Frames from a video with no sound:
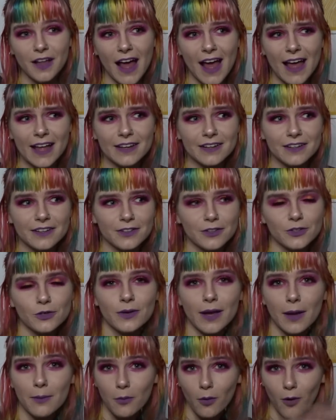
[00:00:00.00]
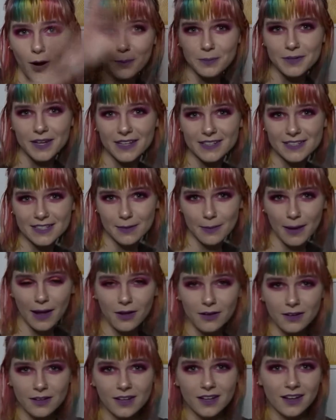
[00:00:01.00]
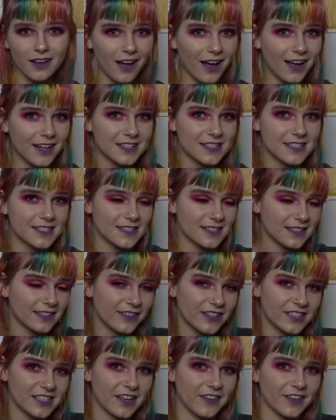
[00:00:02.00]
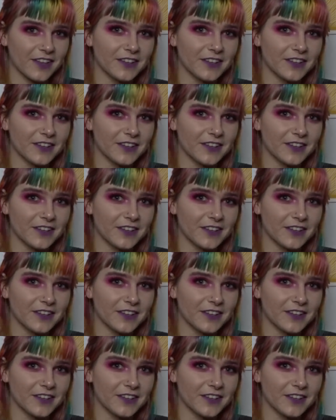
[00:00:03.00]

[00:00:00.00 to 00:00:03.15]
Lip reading: and you'll get more updates about us living together.